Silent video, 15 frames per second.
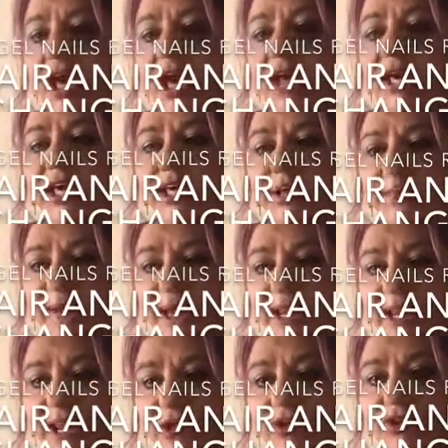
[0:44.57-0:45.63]
and get it back
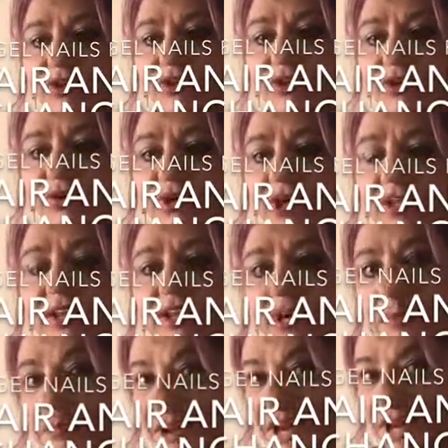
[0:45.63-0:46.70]
down to kind of like
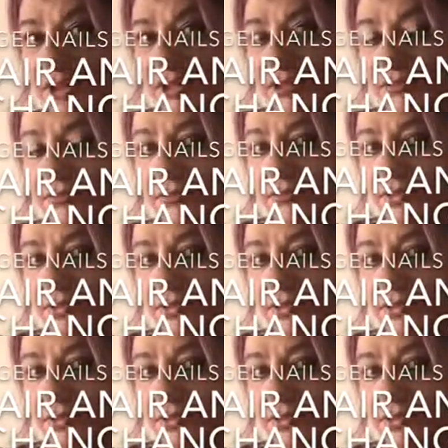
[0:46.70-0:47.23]
a bare